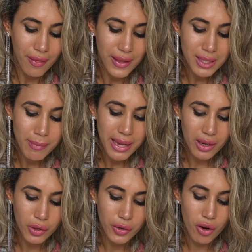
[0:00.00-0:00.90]
This may
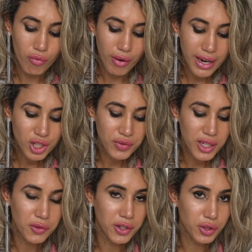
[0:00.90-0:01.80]
include a range of
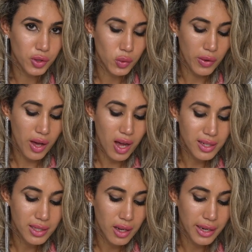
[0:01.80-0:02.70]
individuals with
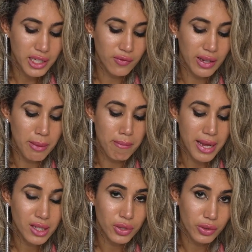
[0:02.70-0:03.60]
underlying
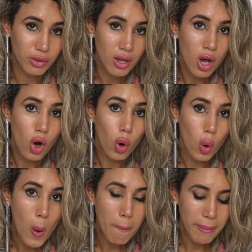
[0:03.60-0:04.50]
developmental
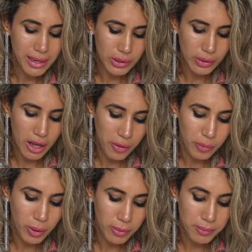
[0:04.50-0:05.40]
or mental health
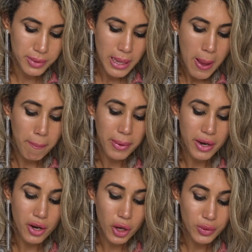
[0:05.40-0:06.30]
problems, but
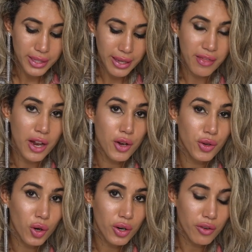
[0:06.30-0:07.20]
noting that
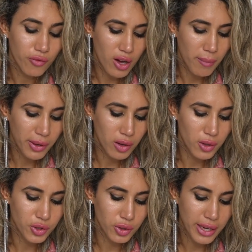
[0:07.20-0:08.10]
non
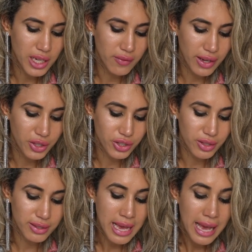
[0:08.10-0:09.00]
pharmacological
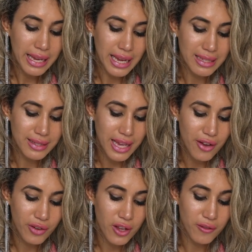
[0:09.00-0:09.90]
interventions can
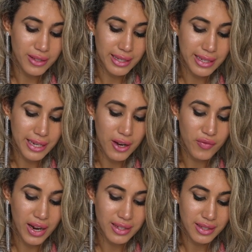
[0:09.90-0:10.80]
safely facilitate
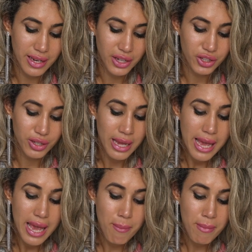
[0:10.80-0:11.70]
vaccination
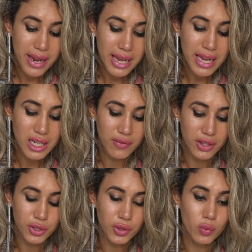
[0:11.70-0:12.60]
in many
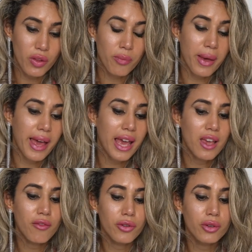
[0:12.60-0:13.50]
individuals with
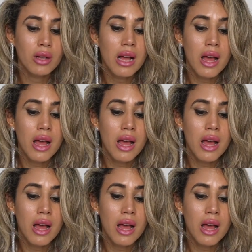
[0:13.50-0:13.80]
behavioral